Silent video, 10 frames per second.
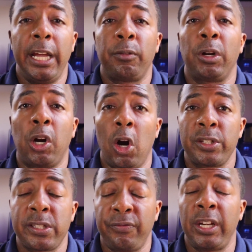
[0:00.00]
in
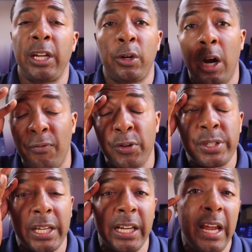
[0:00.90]
regards to video
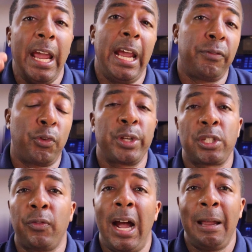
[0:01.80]
conferencing and
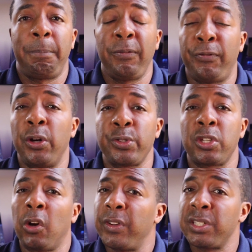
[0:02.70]
voice over IP phone
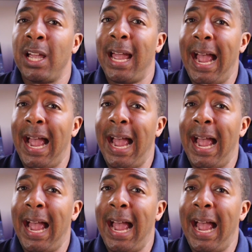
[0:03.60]
service.